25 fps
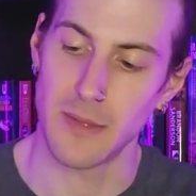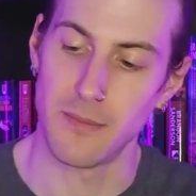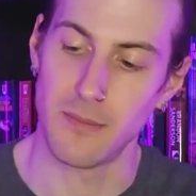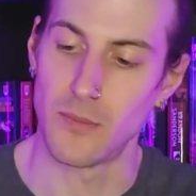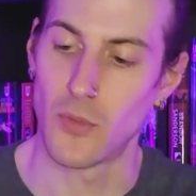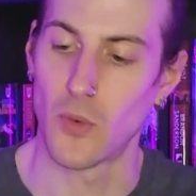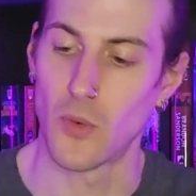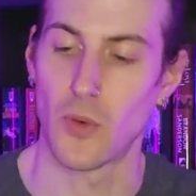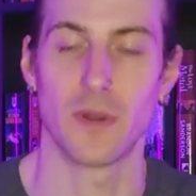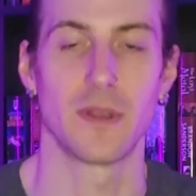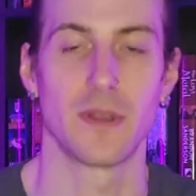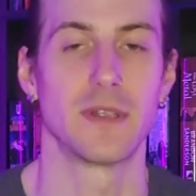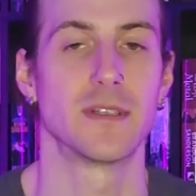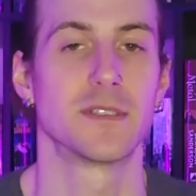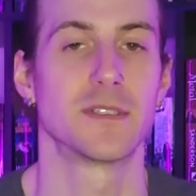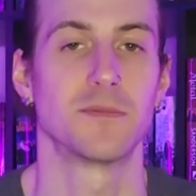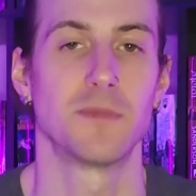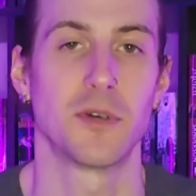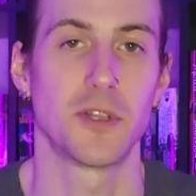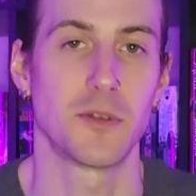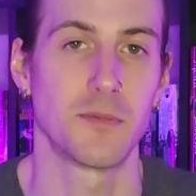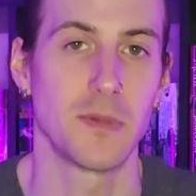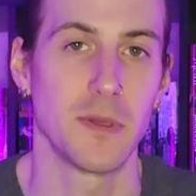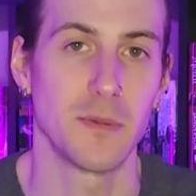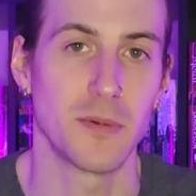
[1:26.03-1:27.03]
more than some
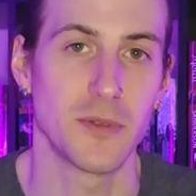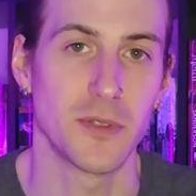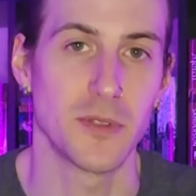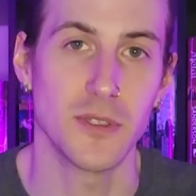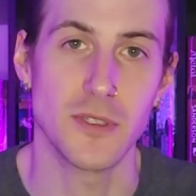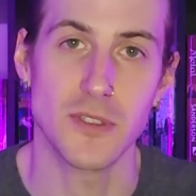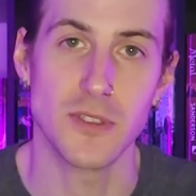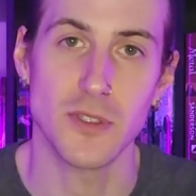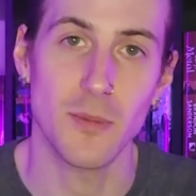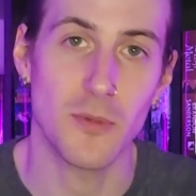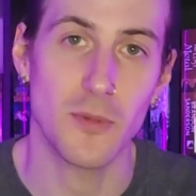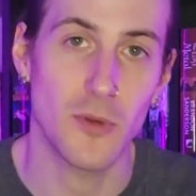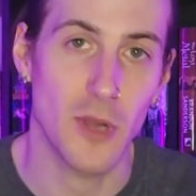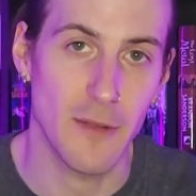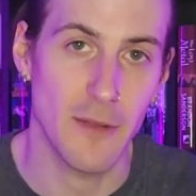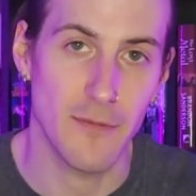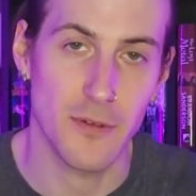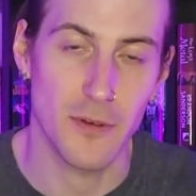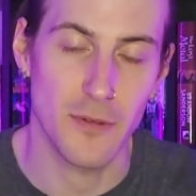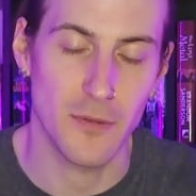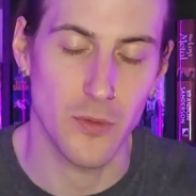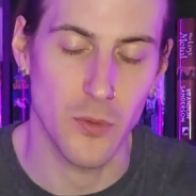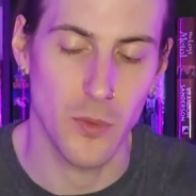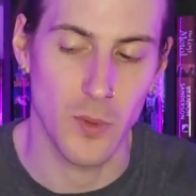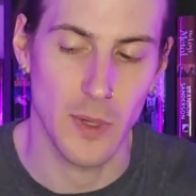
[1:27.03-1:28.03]
other people do. So I'm
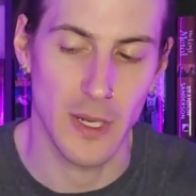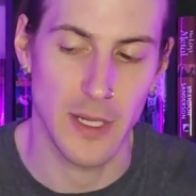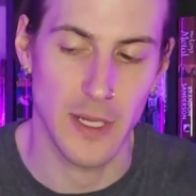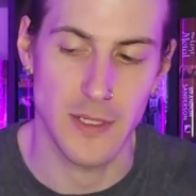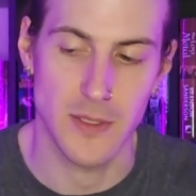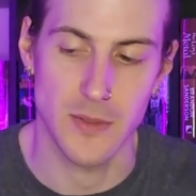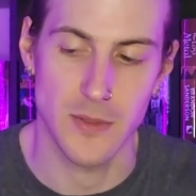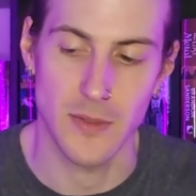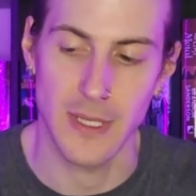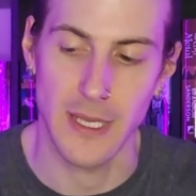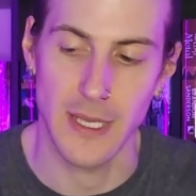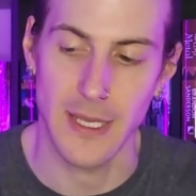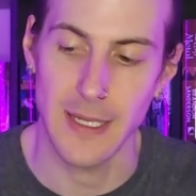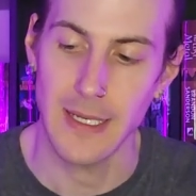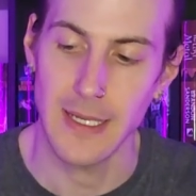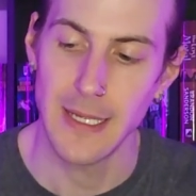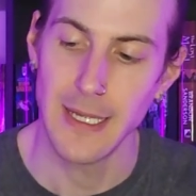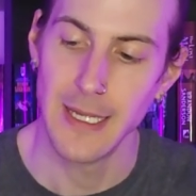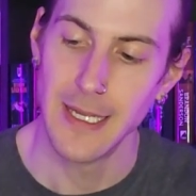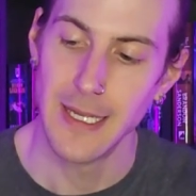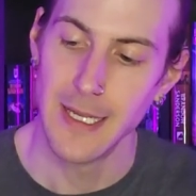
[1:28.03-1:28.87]
grateful for what I do get.